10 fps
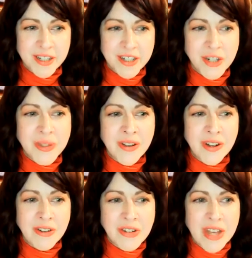she was
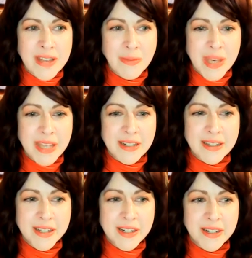on her deathbed
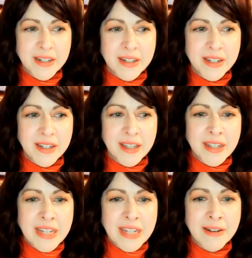
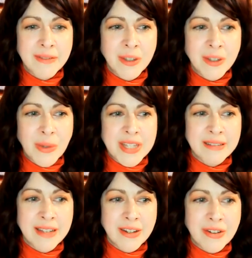and died a few weeks
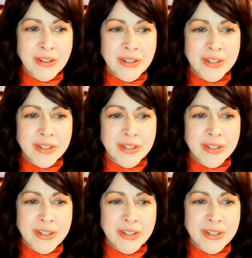later.